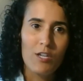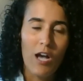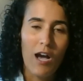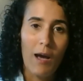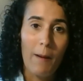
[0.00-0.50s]

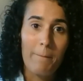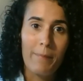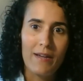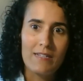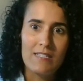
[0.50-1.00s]

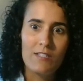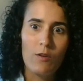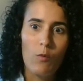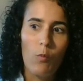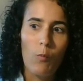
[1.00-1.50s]
But
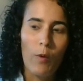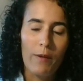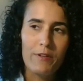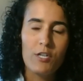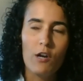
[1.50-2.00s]

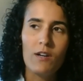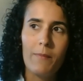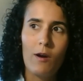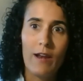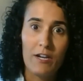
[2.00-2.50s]
when we talk
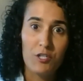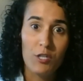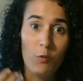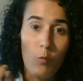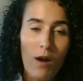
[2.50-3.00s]
about
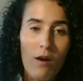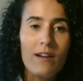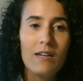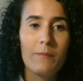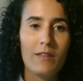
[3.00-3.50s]
actually
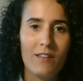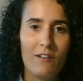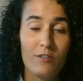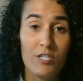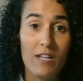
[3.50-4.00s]
welcoming
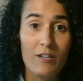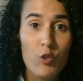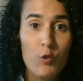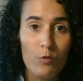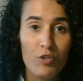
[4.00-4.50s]
diversity
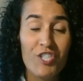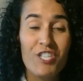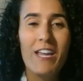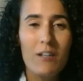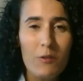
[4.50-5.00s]
and true,
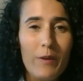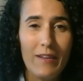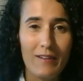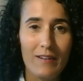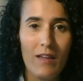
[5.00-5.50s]

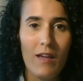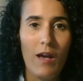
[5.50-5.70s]
genuine